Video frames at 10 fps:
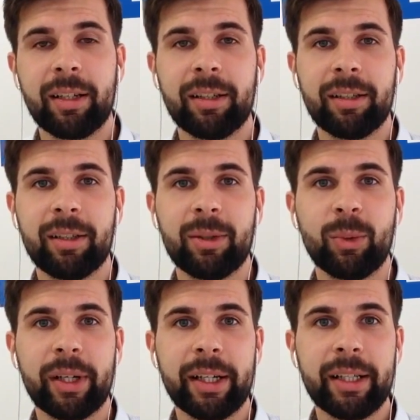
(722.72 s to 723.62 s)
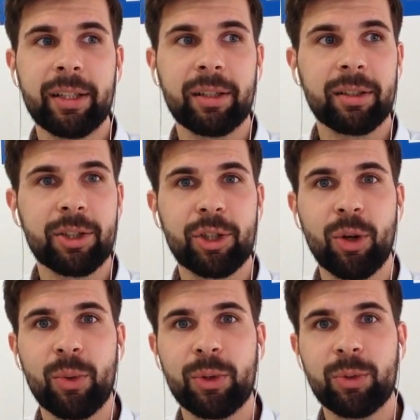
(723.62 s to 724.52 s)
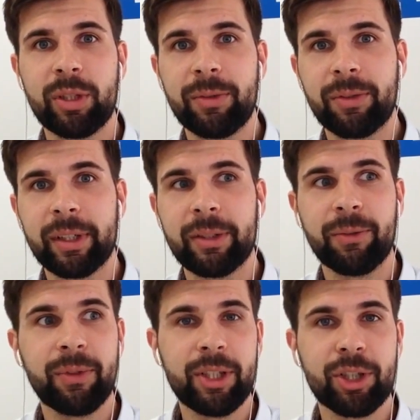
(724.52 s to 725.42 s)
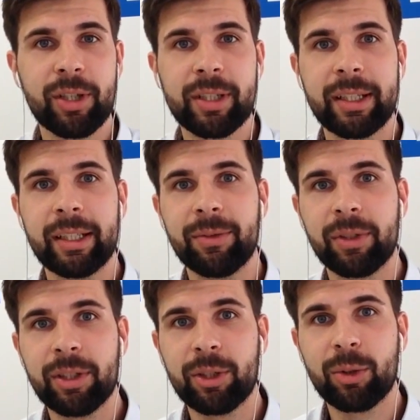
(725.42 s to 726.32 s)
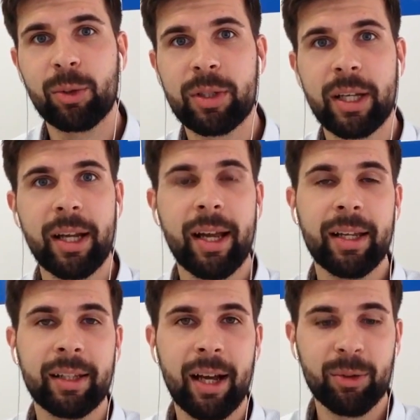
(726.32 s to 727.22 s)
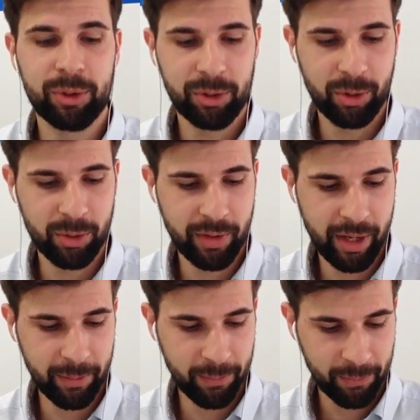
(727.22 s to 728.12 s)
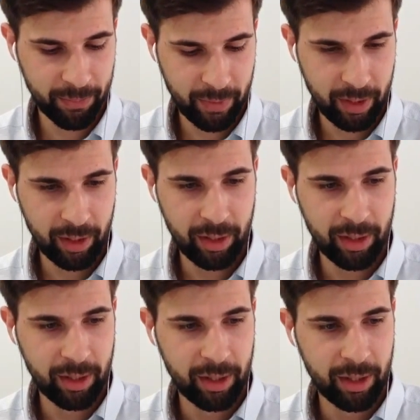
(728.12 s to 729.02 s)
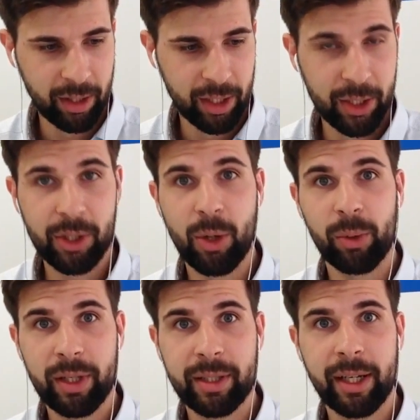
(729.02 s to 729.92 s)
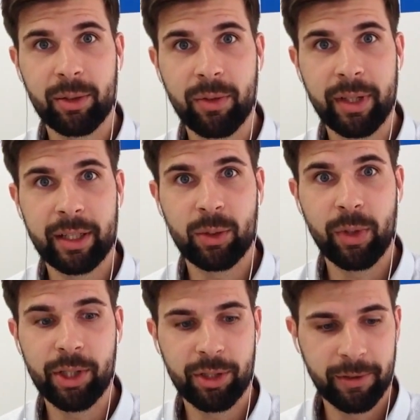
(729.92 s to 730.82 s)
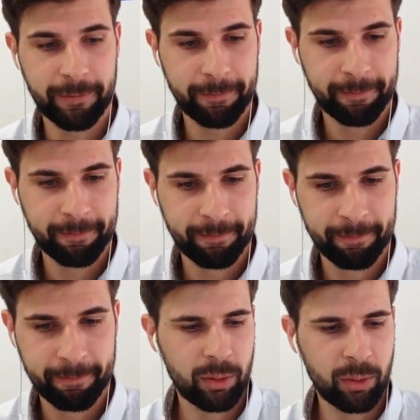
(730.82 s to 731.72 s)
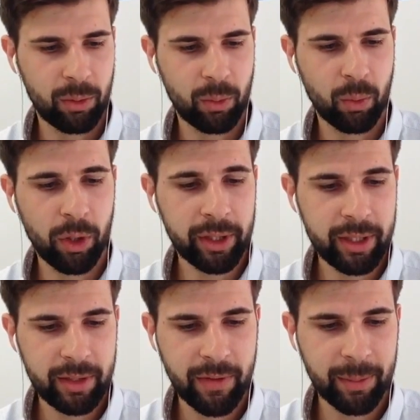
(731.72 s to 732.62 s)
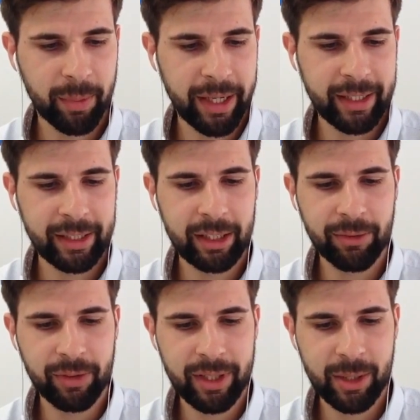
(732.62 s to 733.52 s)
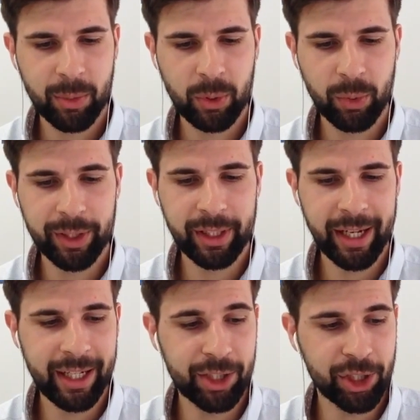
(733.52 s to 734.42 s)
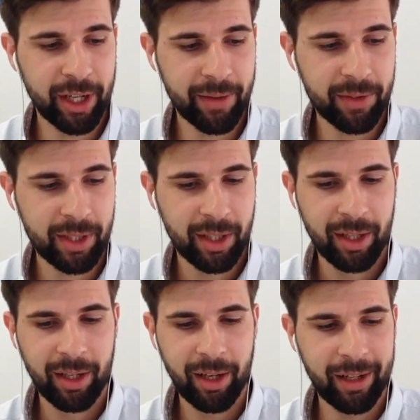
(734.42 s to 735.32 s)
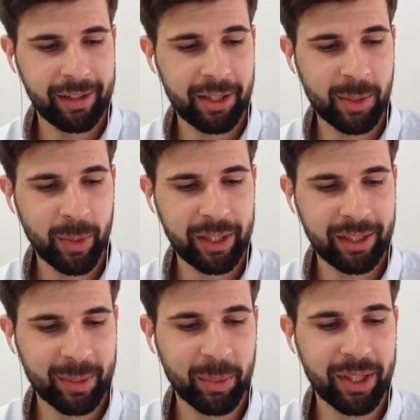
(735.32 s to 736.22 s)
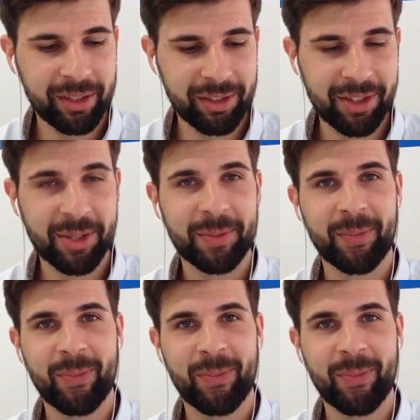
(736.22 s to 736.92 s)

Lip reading: where I show you different features and different tools and how to use them. So let's get to the next question. What is the main difference between Ahrefs and its main competitors?